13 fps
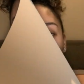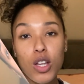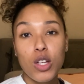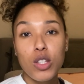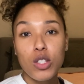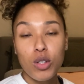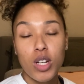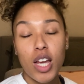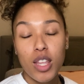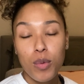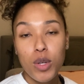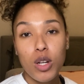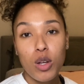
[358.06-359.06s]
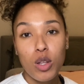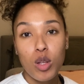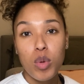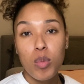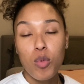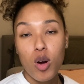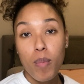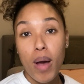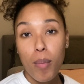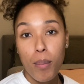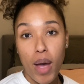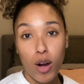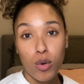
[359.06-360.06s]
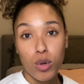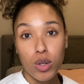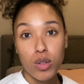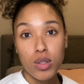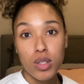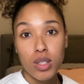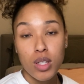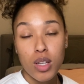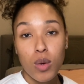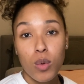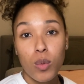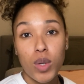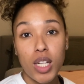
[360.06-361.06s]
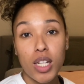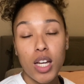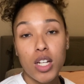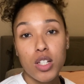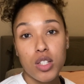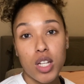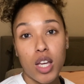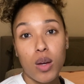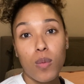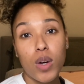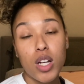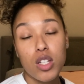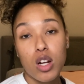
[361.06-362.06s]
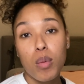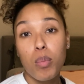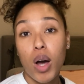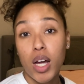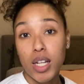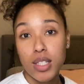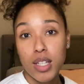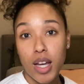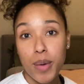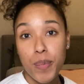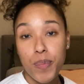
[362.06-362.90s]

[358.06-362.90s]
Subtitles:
So now that we know a little bit more about macros, we need to understand what is our body type.